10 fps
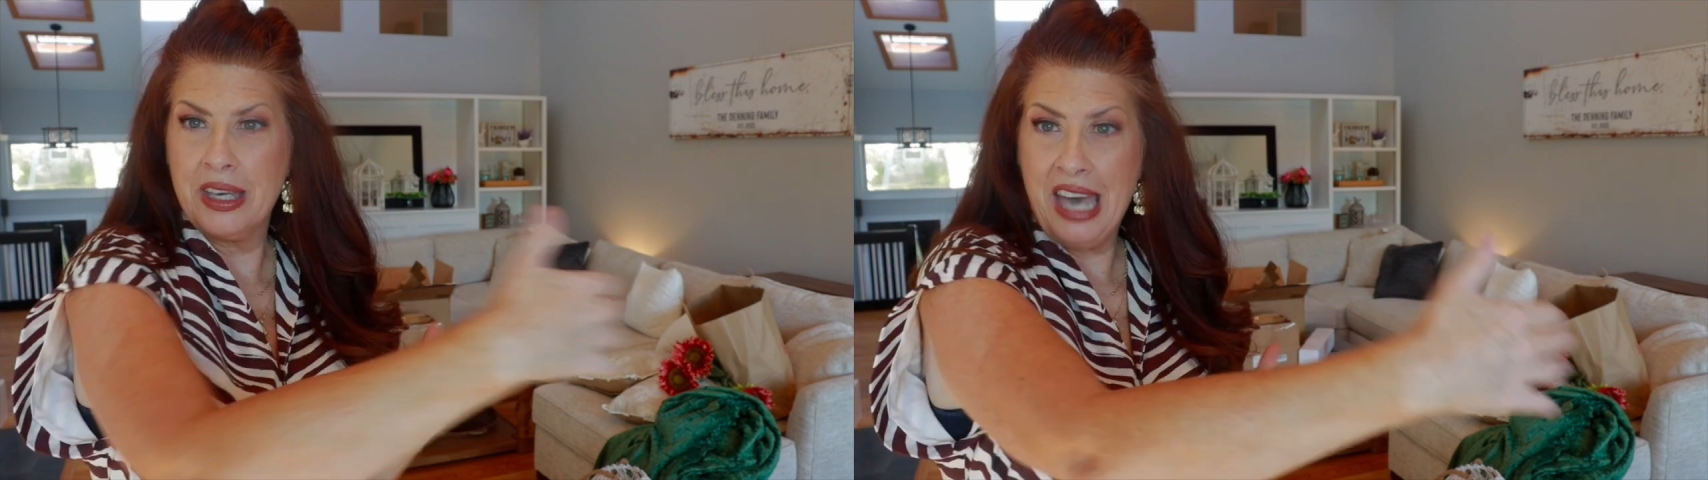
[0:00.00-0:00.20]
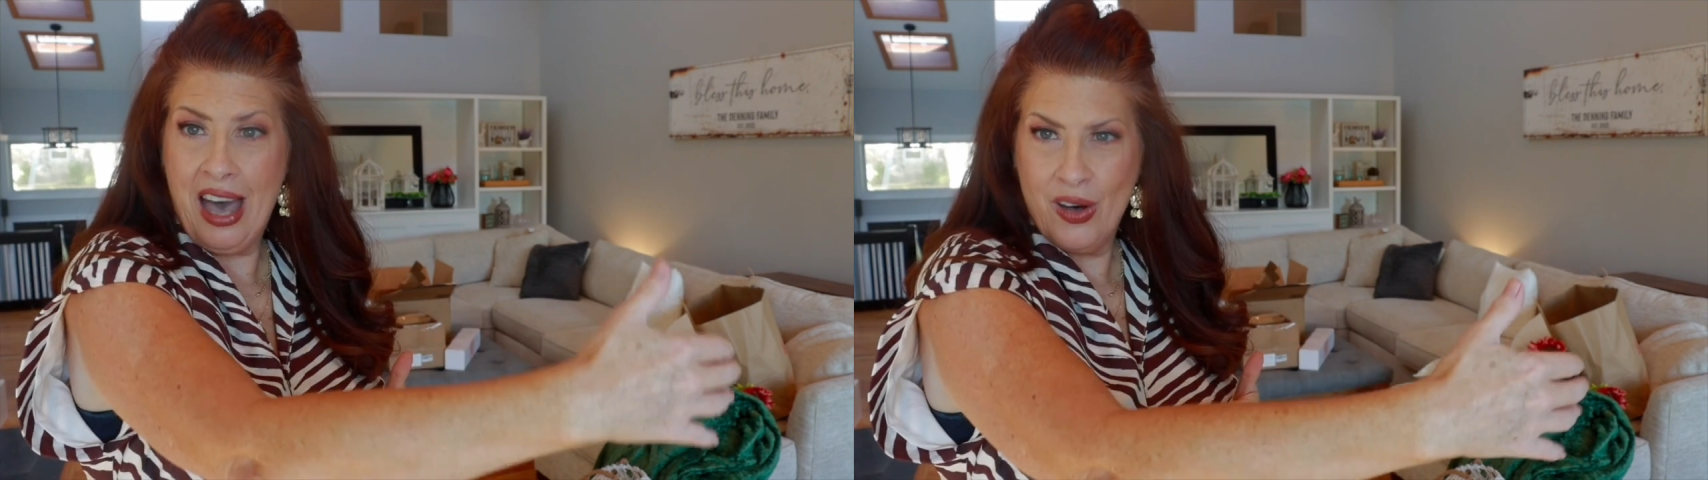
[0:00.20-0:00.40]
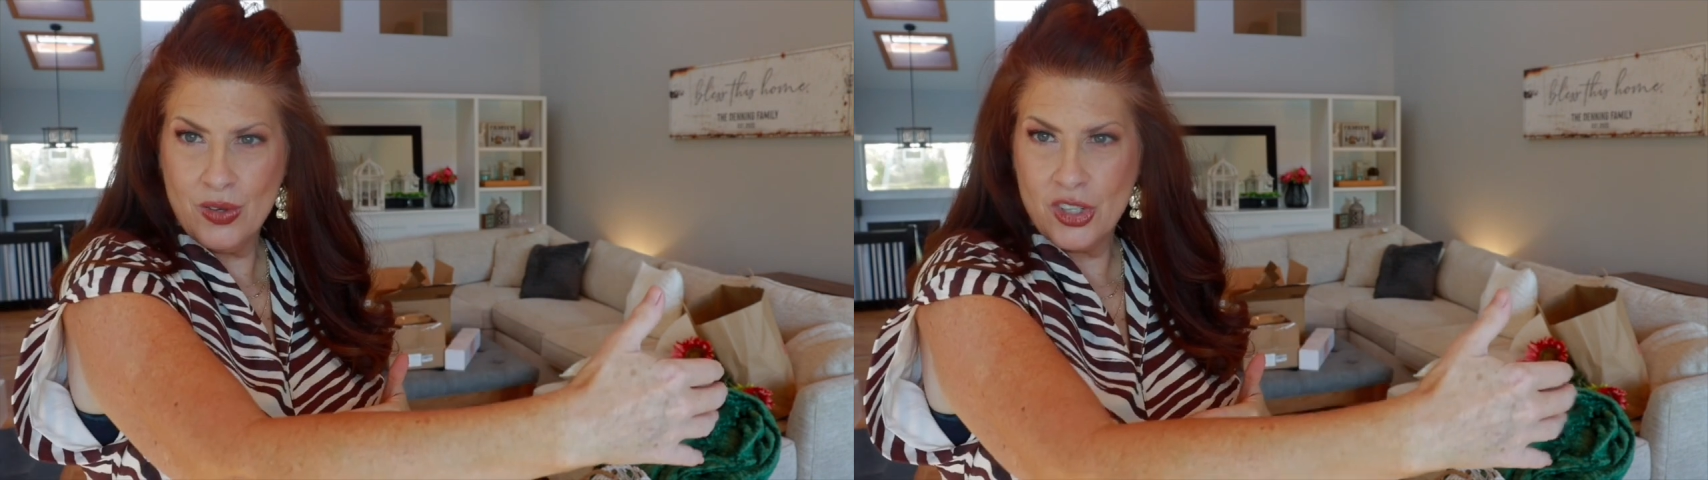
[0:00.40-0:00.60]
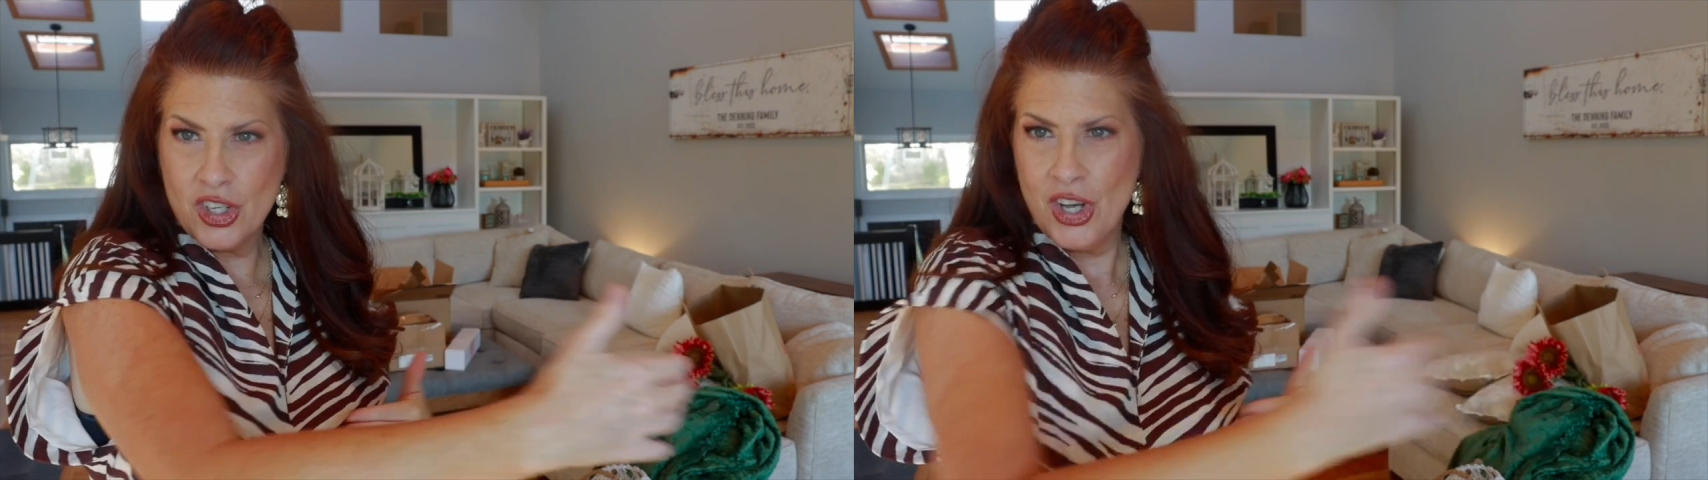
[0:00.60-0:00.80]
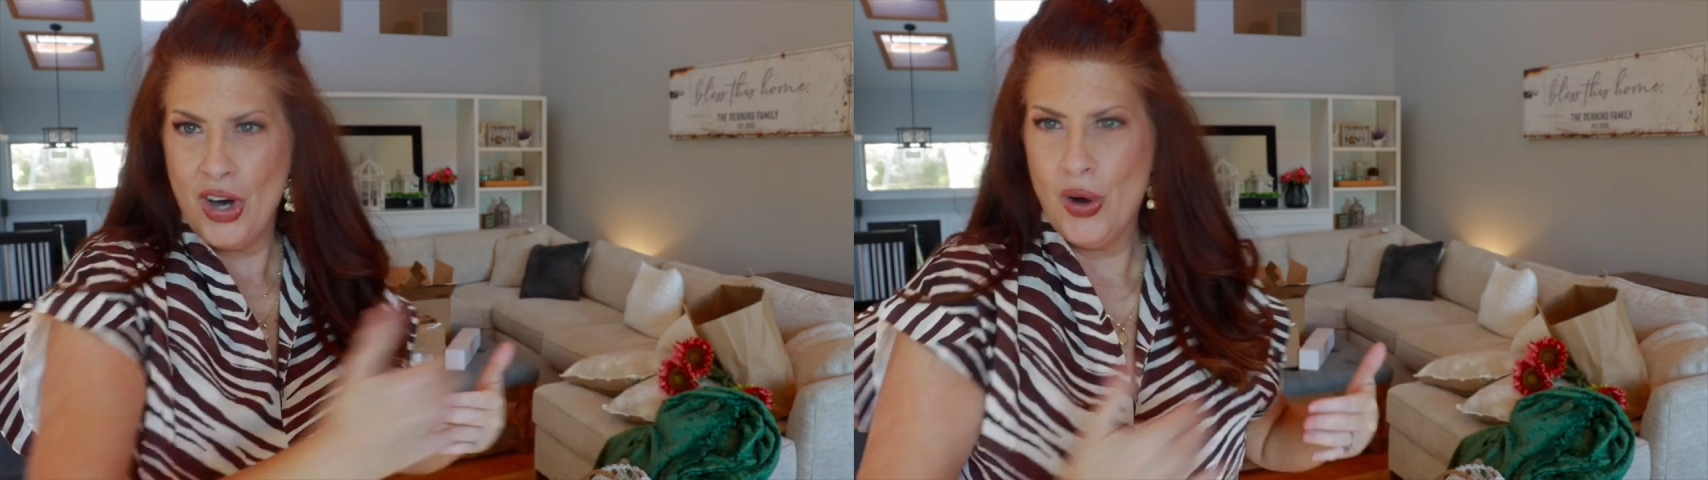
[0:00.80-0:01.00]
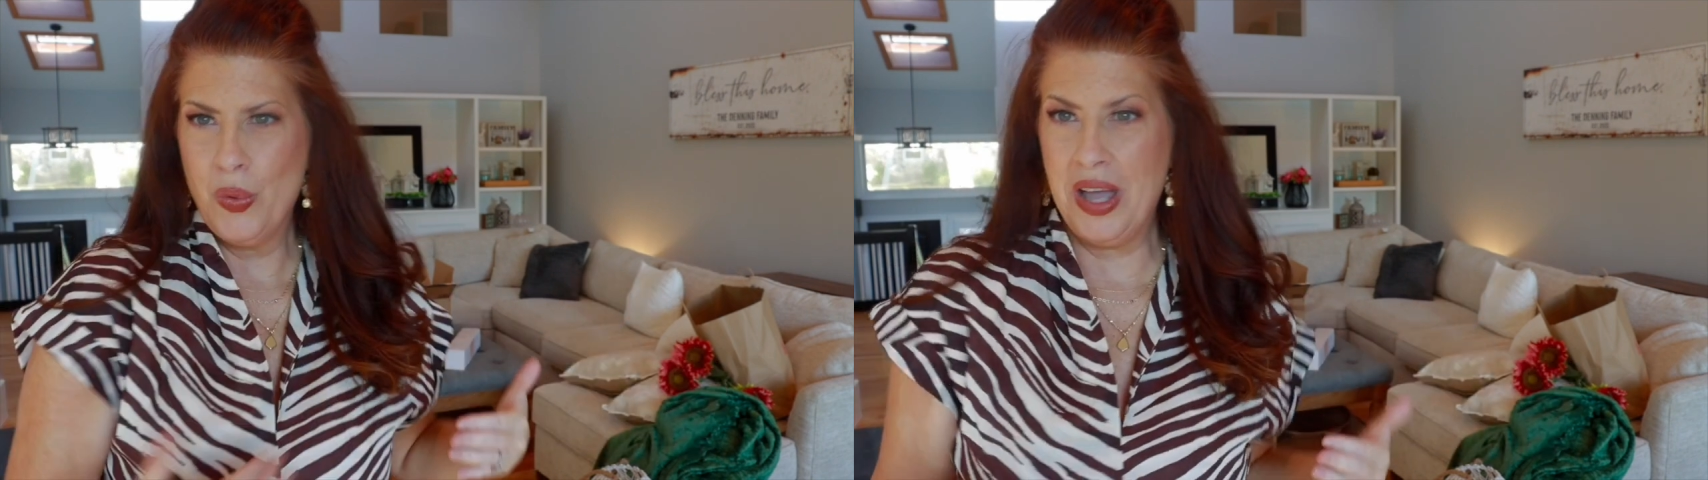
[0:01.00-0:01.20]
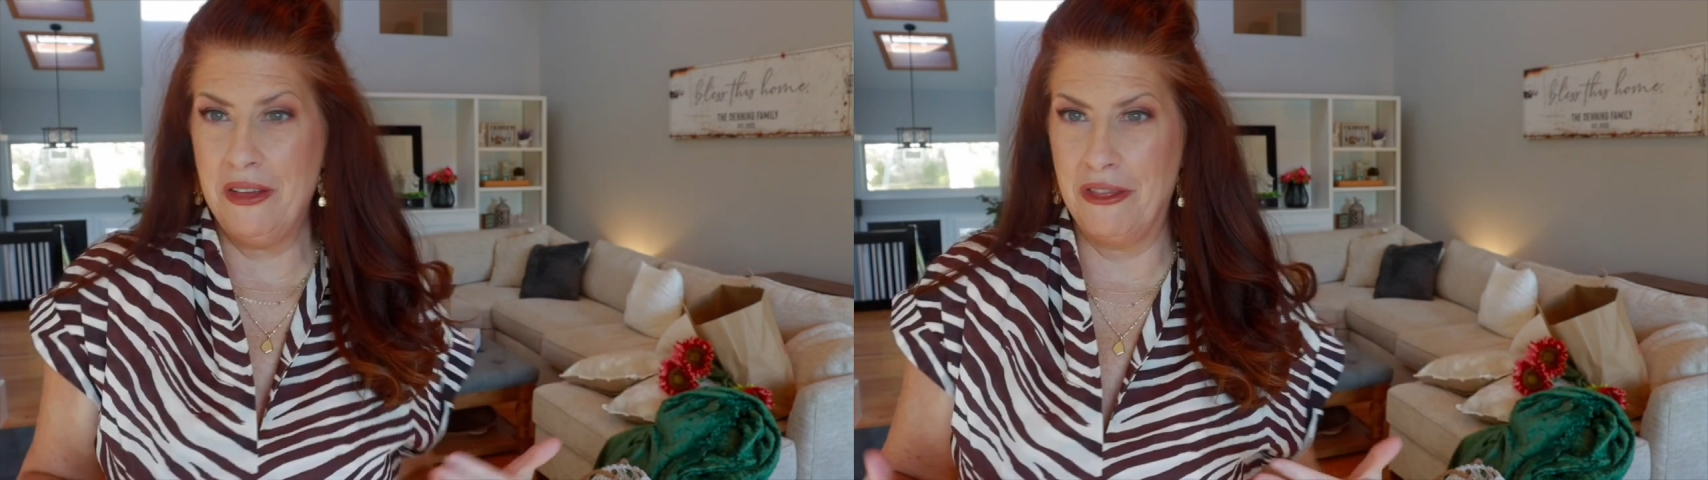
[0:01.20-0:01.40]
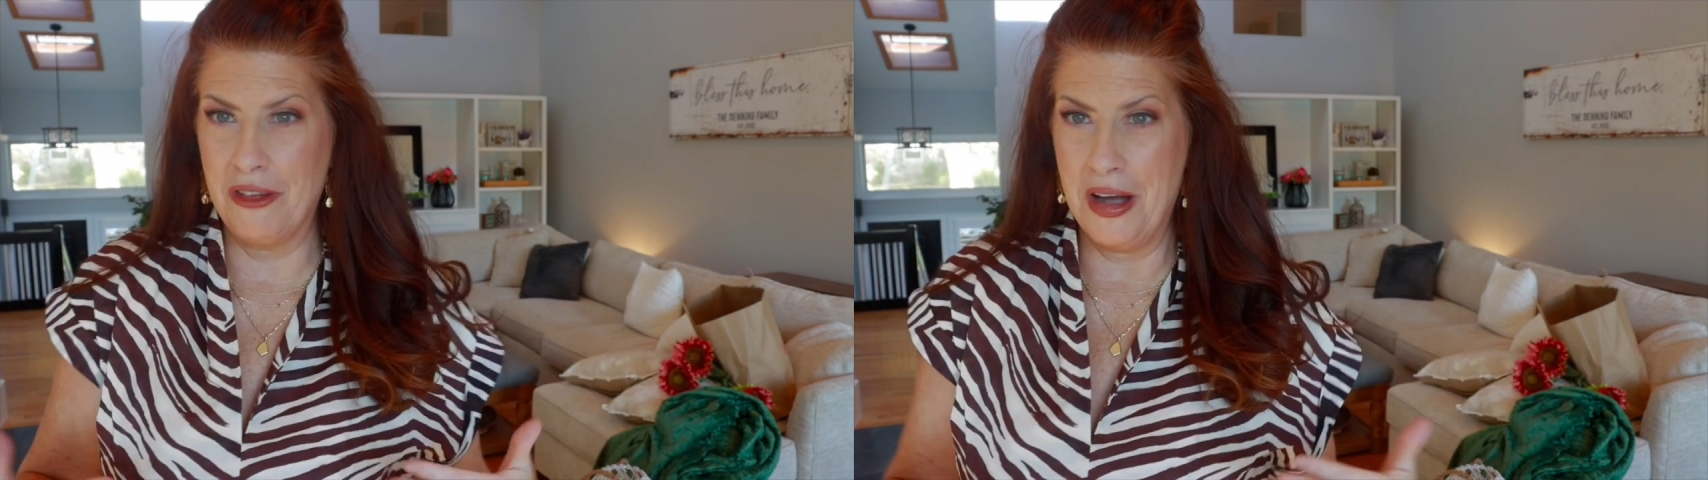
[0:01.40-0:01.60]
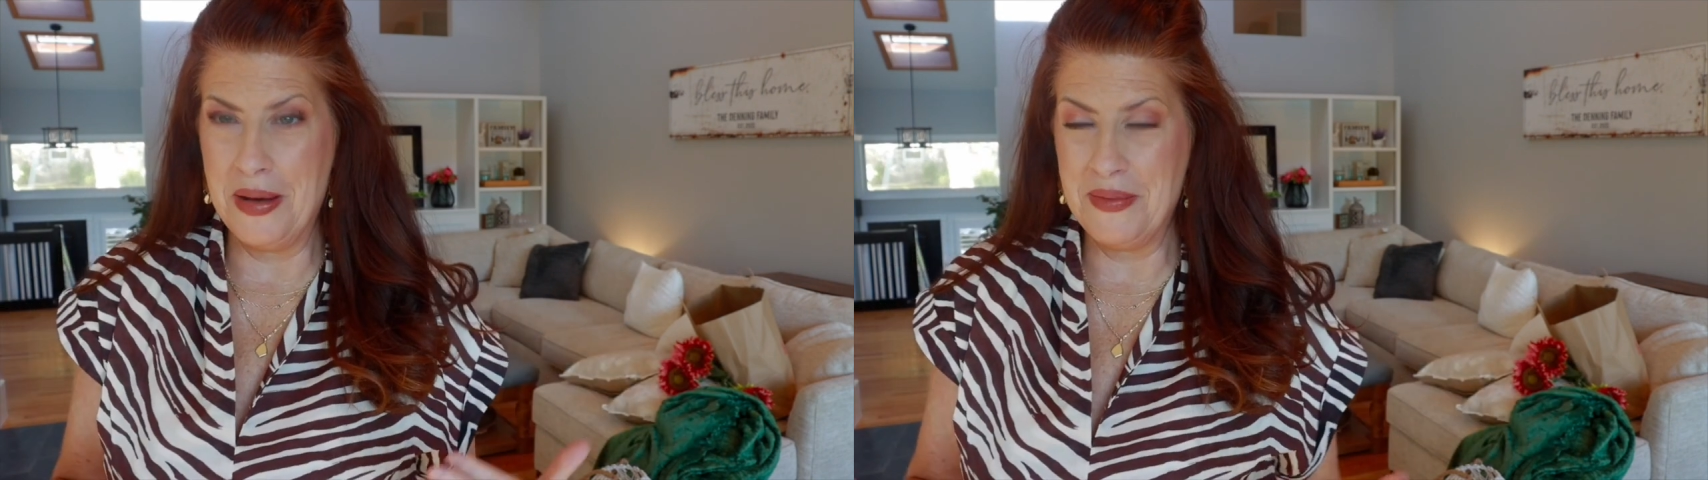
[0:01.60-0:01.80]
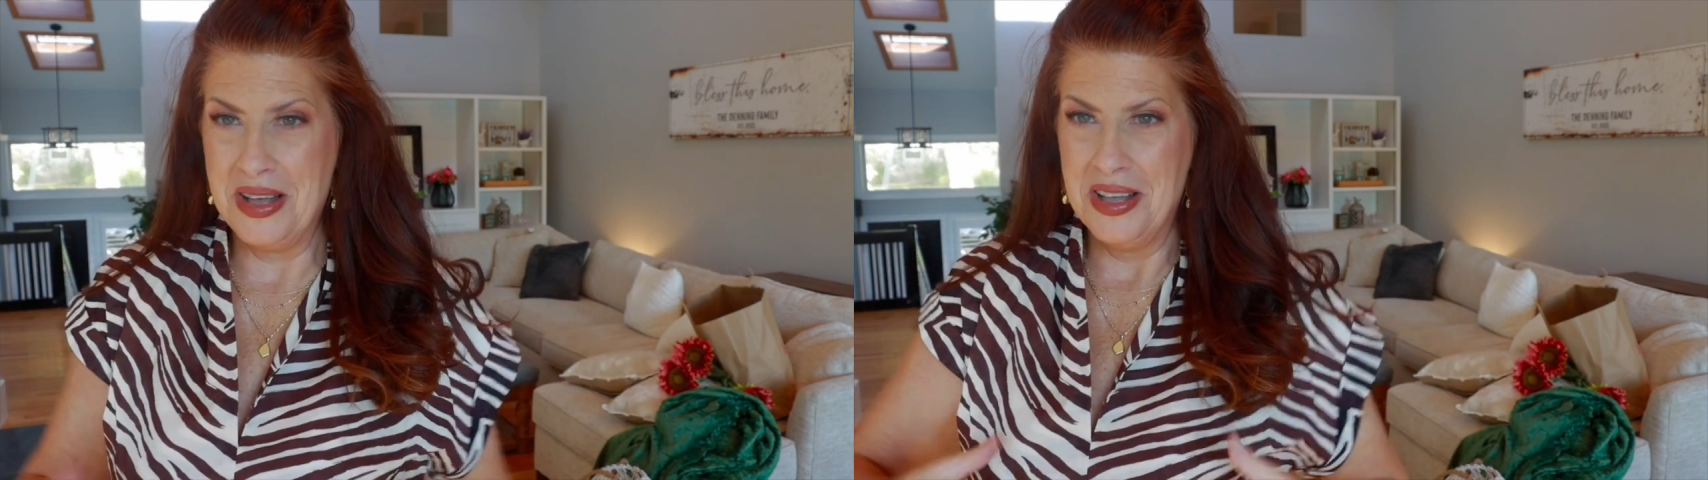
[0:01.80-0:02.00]
couch away
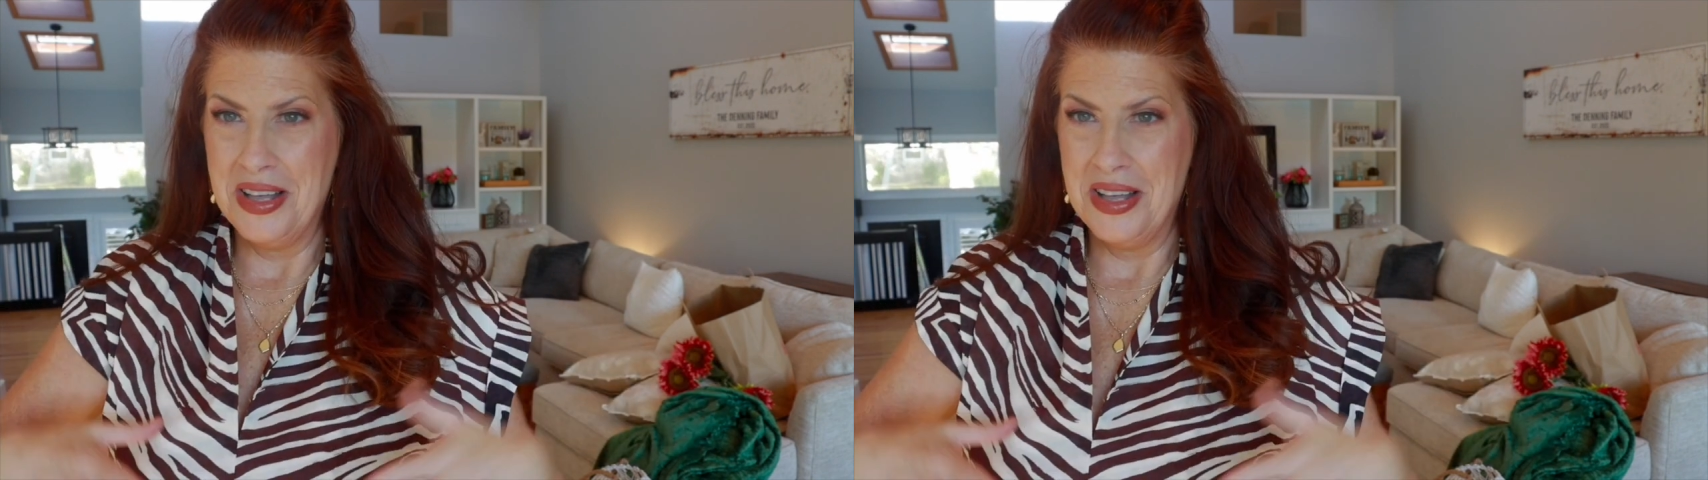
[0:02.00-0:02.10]
from